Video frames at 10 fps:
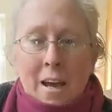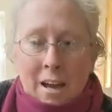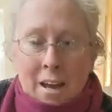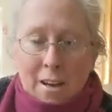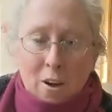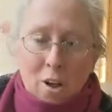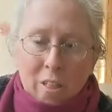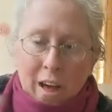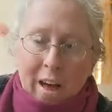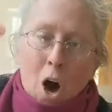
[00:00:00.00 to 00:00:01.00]
And
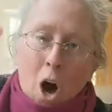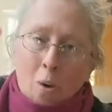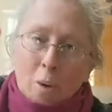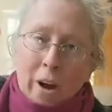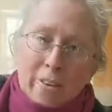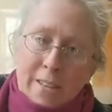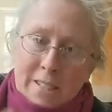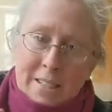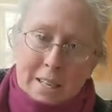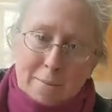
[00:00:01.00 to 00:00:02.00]
all that hot water
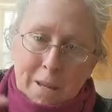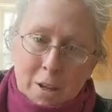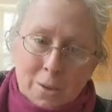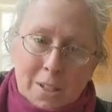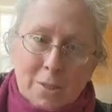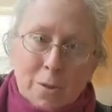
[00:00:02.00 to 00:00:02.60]
and steam that goes